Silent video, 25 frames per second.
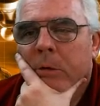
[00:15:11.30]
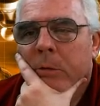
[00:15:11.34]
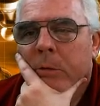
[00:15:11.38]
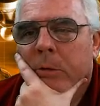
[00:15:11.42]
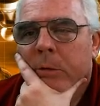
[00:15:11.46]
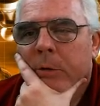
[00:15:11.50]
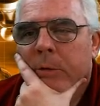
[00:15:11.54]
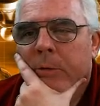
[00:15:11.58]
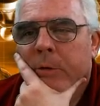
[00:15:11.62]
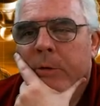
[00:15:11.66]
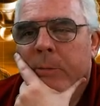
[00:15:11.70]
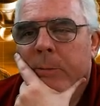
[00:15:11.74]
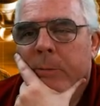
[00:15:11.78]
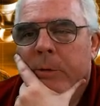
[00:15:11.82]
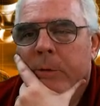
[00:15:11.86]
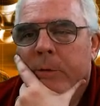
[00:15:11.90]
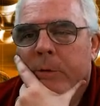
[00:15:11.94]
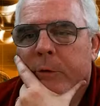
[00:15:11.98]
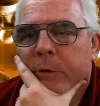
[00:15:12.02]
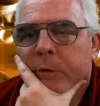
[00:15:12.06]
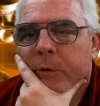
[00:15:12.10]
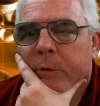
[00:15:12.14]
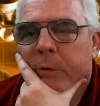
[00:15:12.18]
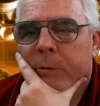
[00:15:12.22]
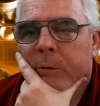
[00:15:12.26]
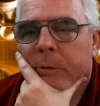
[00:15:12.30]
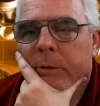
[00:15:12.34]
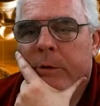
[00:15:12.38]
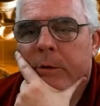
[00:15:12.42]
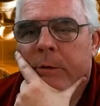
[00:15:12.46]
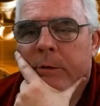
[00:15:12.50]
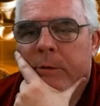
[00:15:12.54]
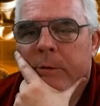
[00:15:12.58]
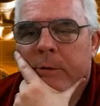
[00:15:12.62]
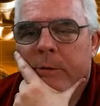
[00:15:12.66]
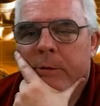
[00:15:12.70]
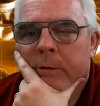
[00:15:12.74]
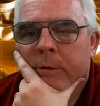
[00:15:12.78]
if he moves the
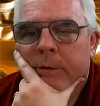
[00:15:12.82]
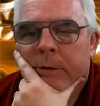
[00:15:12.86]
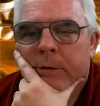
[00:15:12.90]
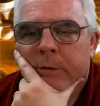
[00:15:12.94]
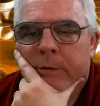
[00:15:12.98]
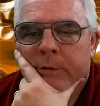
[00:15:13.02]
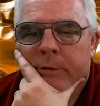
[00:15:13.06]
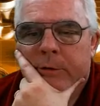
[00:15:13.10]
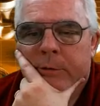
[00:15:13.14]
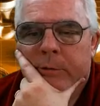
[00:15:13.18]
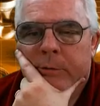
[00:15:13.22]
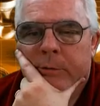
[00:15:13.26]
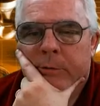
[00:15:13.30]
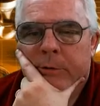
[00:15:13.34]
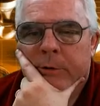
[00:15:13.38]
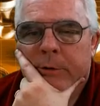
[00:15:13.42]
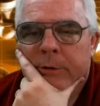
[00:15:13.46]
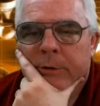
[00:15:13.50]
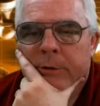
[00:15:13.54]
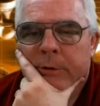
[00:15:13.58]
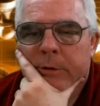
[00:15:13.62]
queen this way?